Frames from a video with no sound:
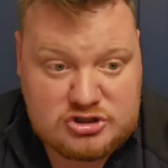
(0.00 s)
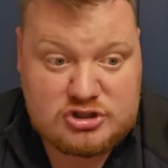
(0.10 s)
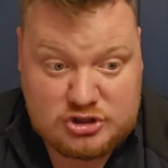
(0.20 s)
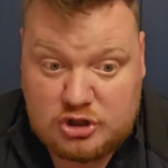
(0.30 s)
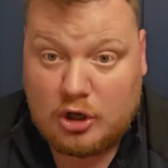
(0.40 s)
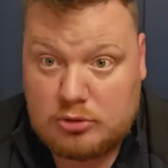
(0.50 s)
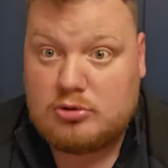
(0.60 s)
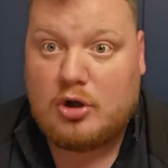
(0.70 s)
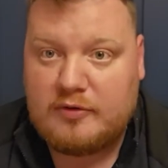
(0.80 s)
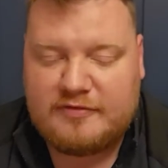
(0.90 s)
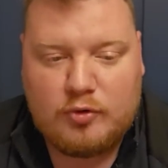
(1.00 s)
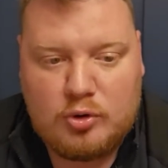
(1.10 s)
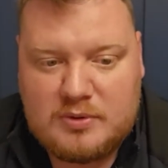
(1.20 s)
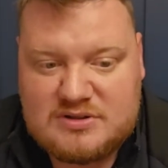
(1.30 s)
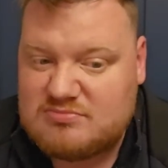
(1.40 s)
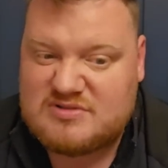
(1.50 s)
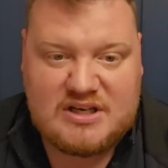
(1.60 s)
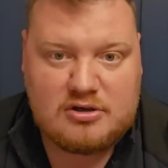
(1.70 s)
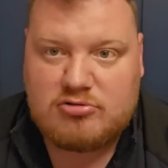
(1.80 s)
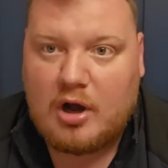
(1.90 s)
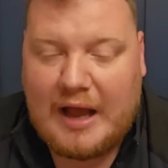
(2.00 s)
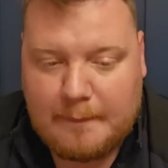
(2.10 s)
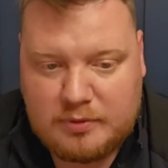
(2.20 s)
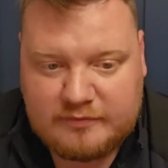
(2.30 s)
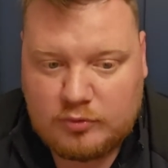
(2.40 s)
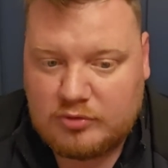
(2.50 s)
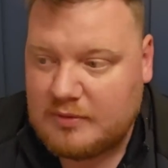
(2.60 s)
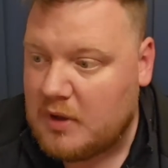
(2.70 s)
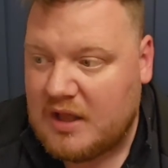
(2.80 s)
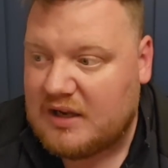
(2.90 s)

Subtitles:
to you know, go forward. Didn't quite happen for him.